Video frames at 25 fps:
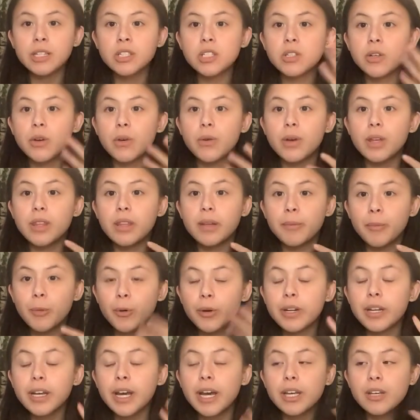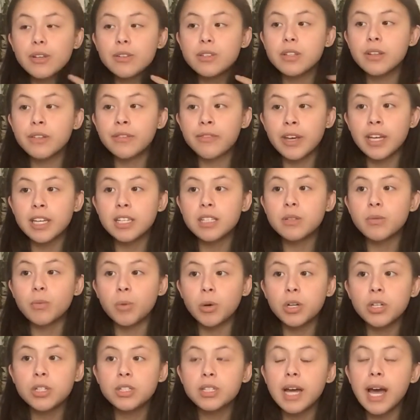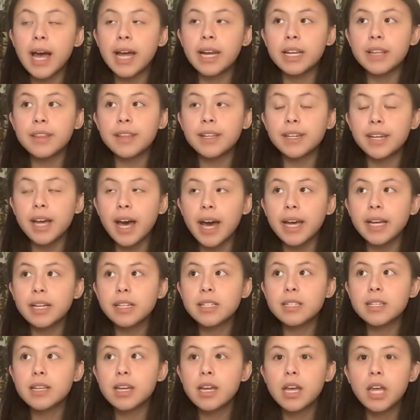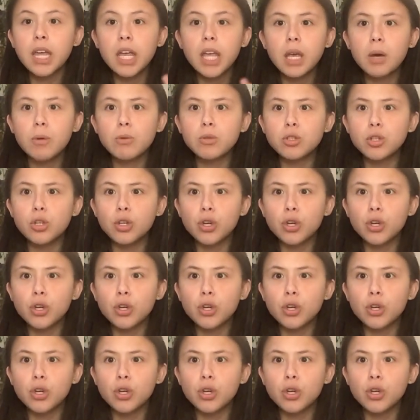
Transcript: so in the morning I used the face wash and in the night it was